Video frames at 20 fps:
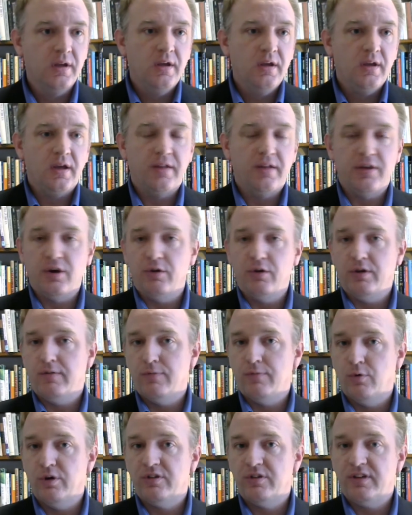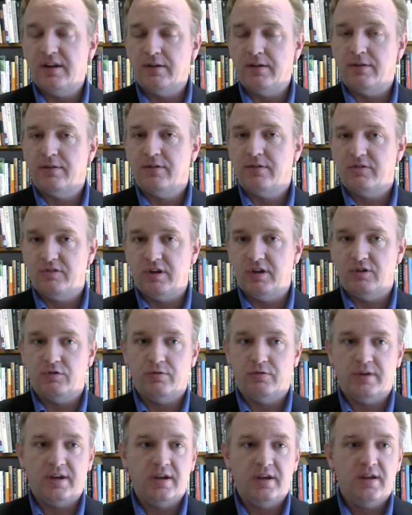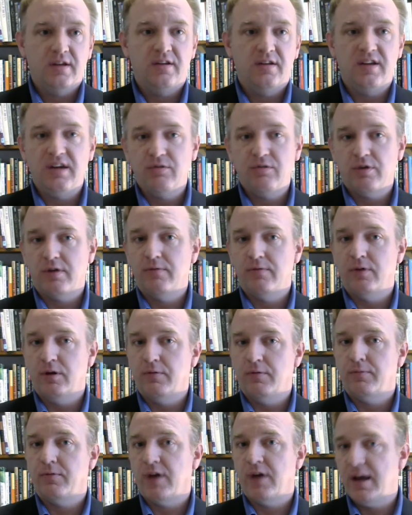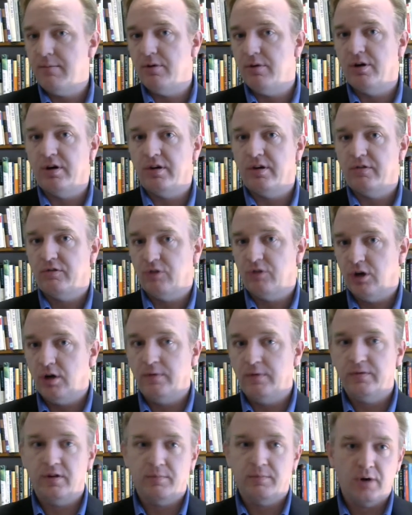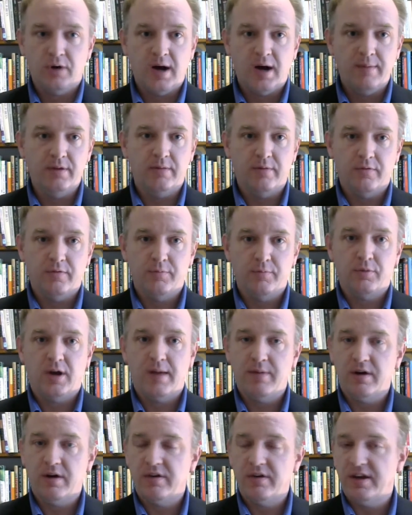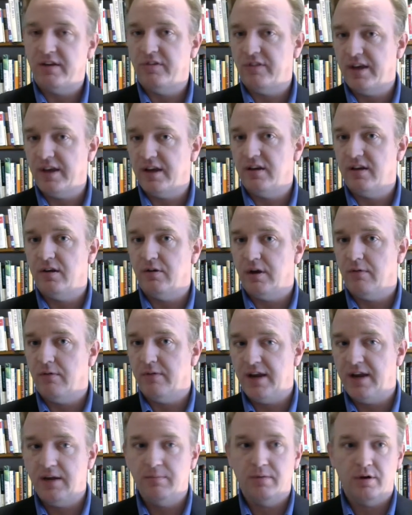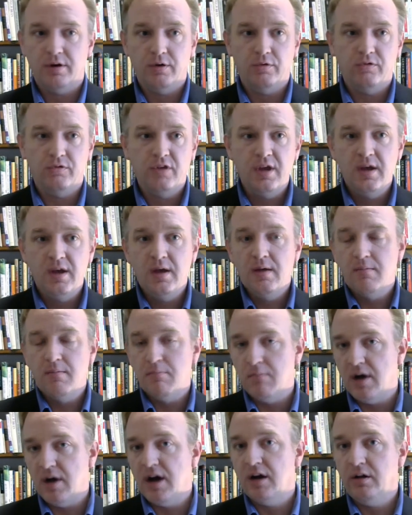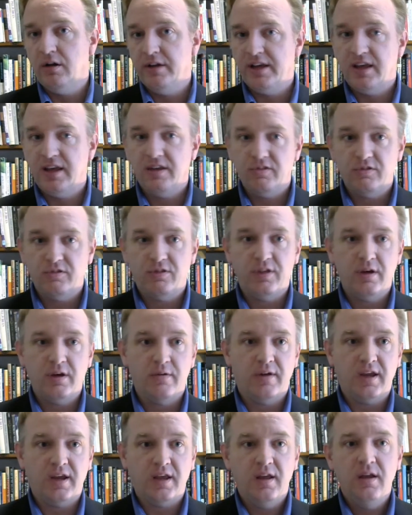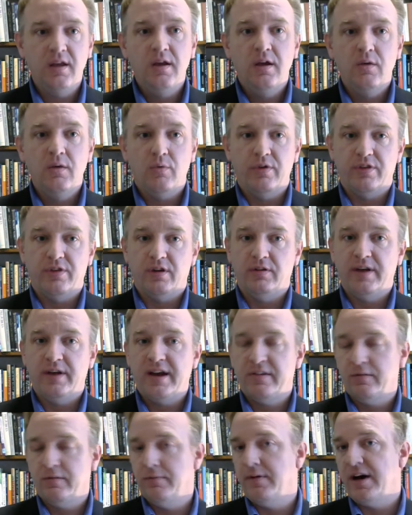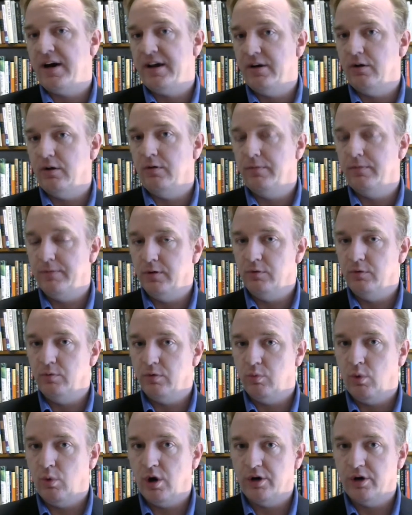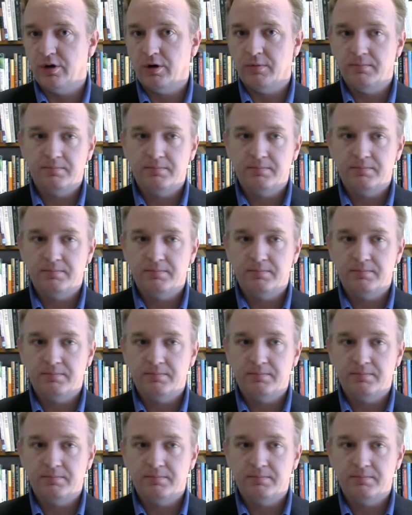In the early 14th century, Dietrich von Freiberg solved the problem of primary and secondary rainbows, modeling his theory with a glass vial filled with water.